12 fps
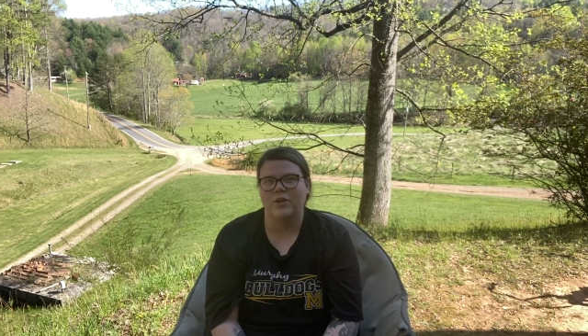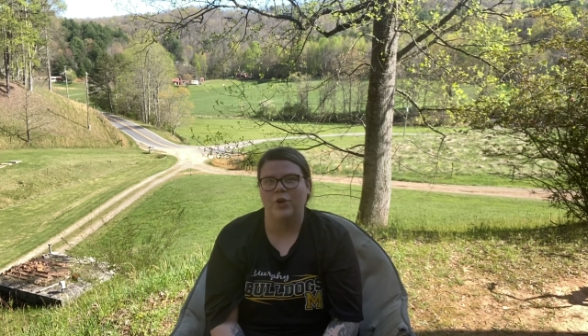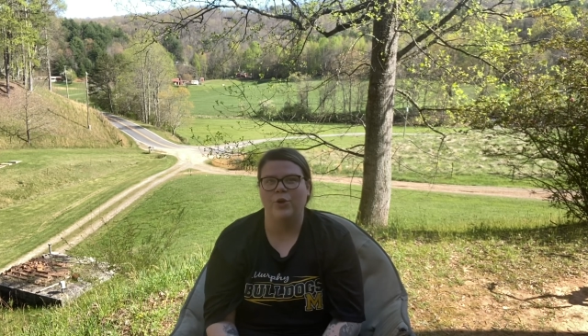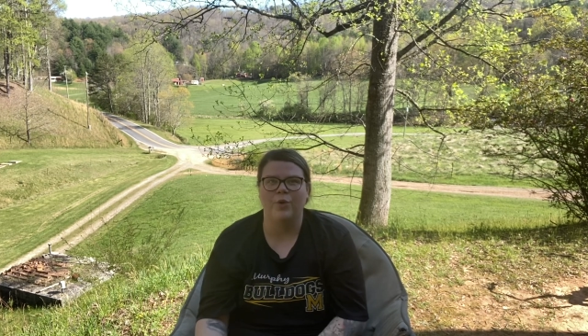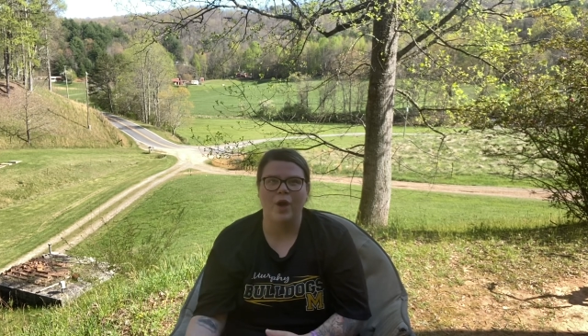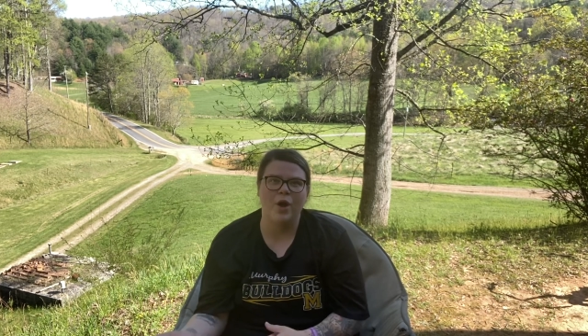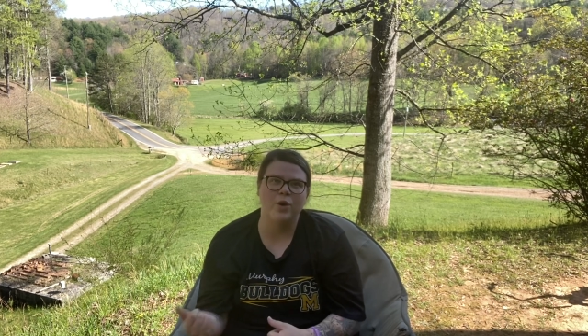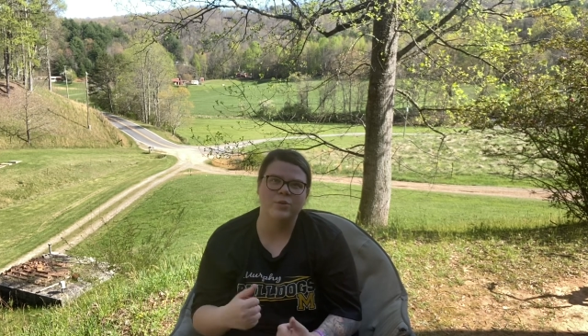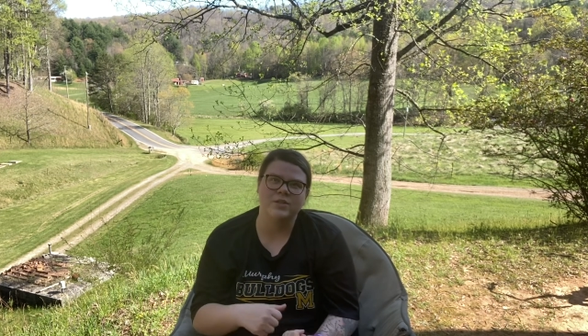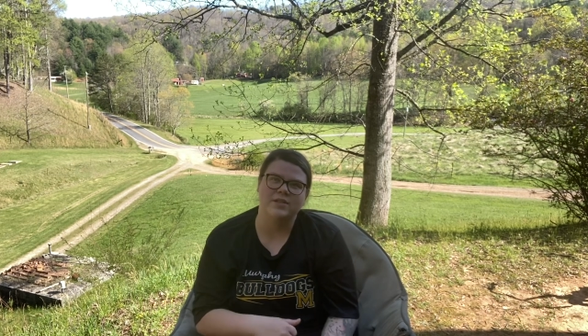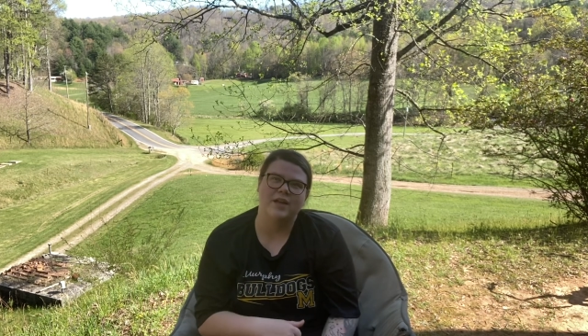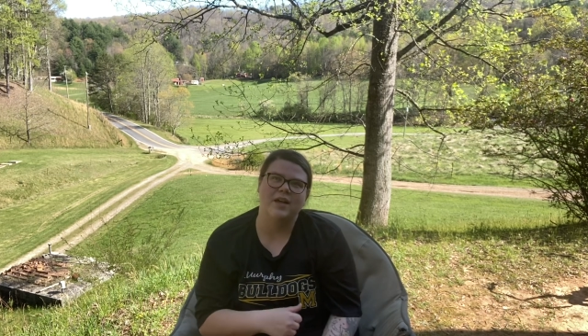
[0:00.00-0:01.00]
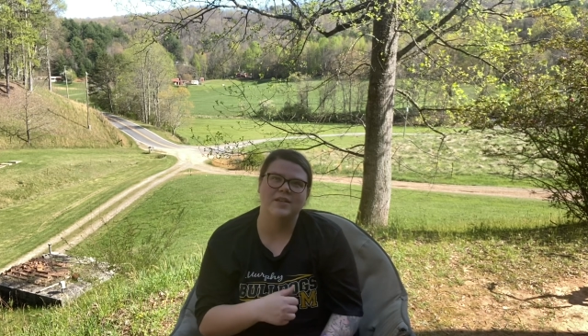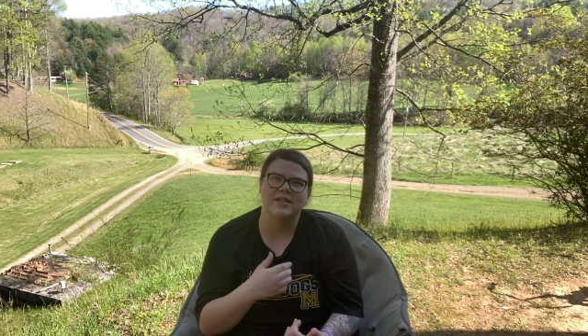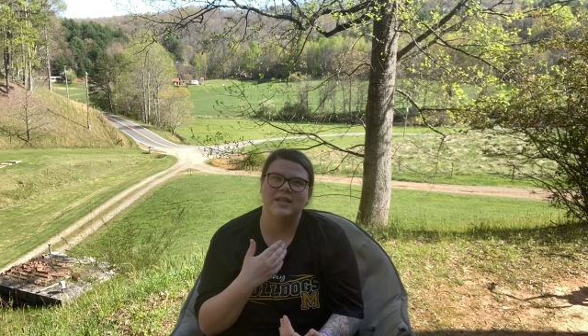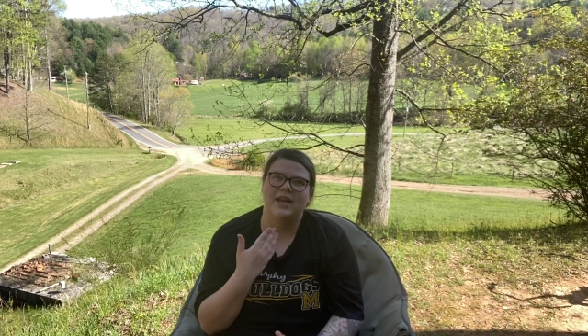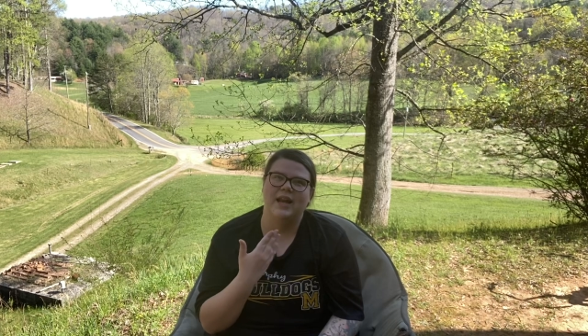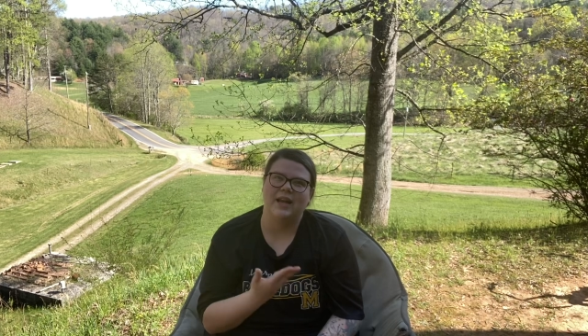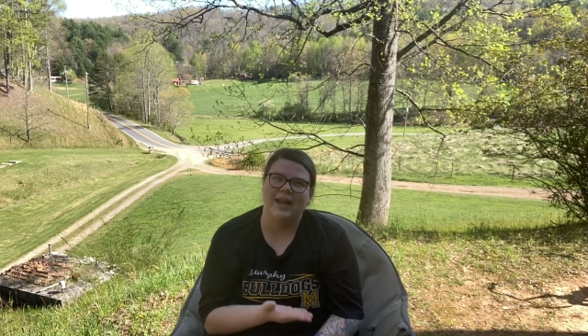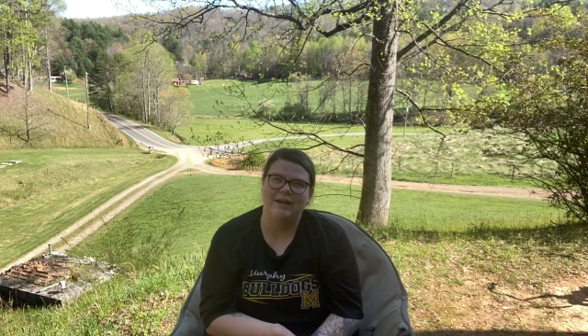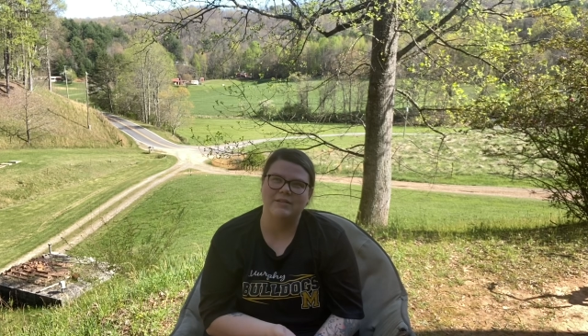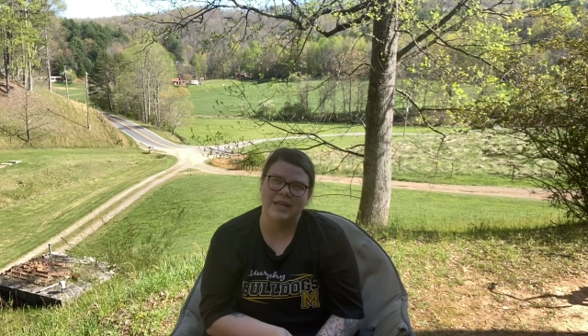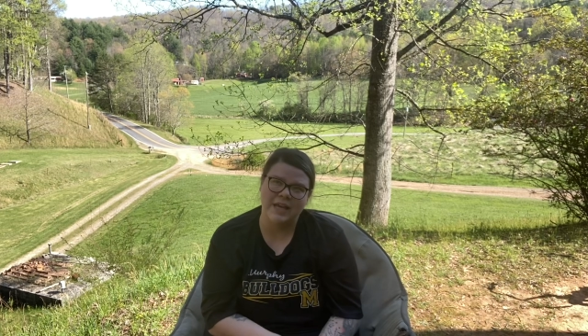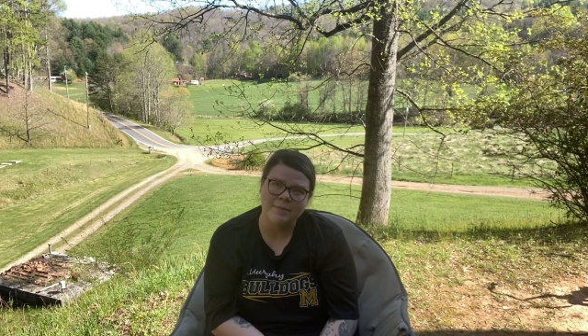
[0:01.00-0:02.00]
who goes and does, and then it
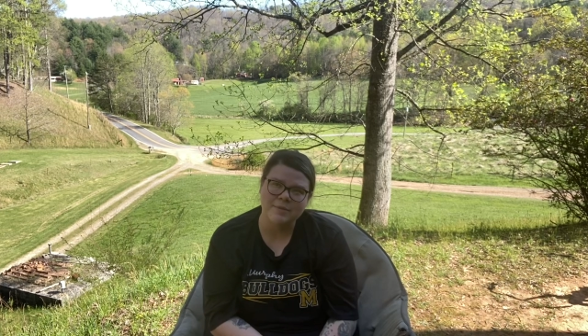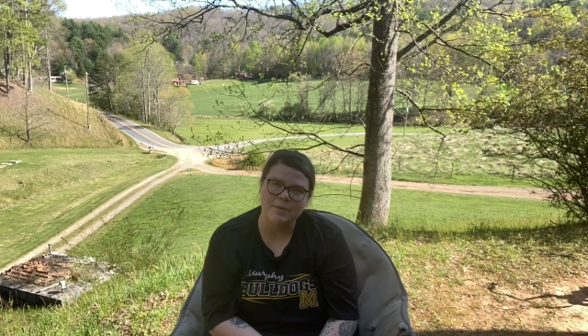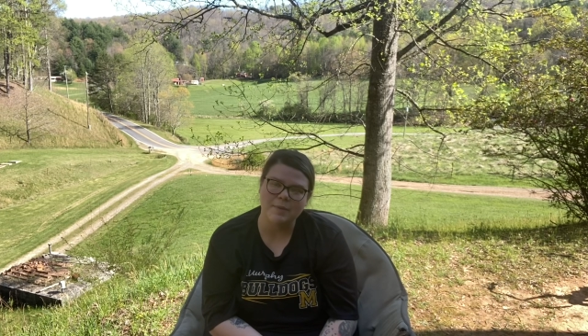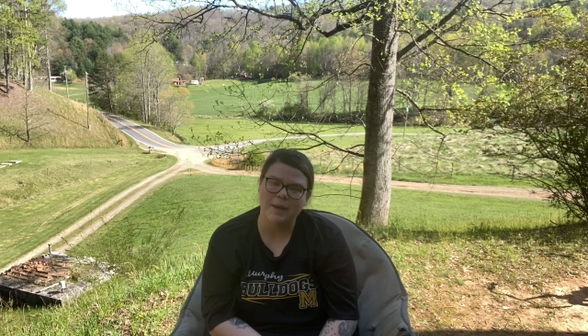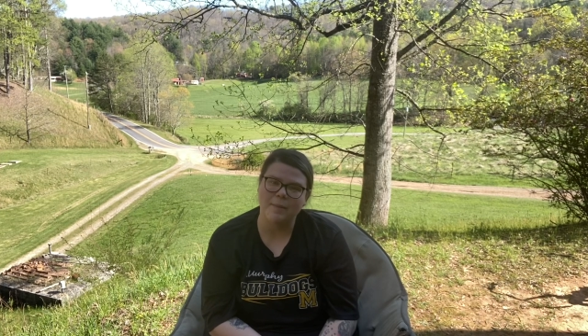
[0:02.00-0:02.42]
allows him to be